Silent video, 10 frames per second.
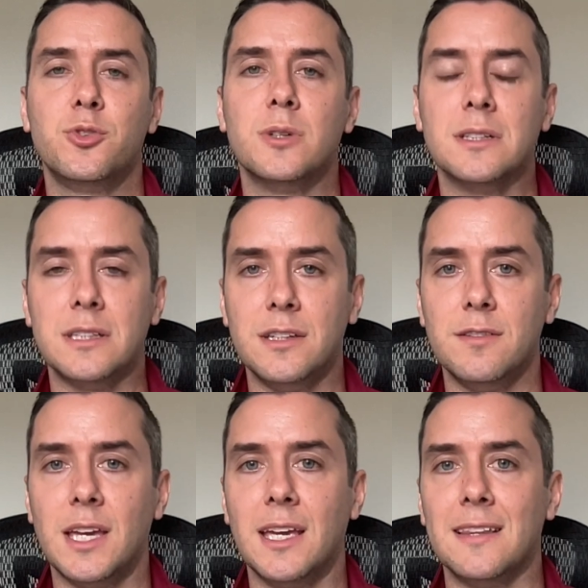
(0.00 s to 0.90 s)
to
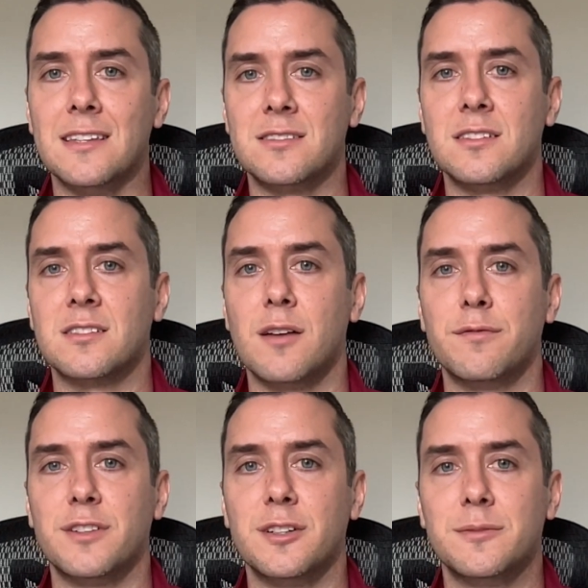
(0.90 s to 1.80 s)
alleviate this
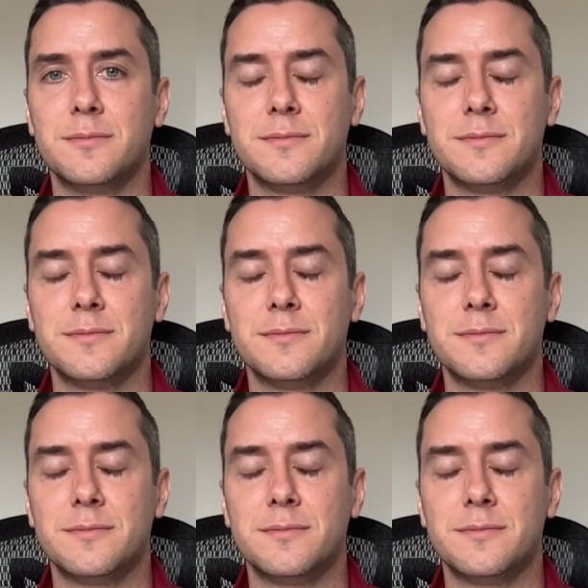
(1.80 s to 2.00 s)
discomfort.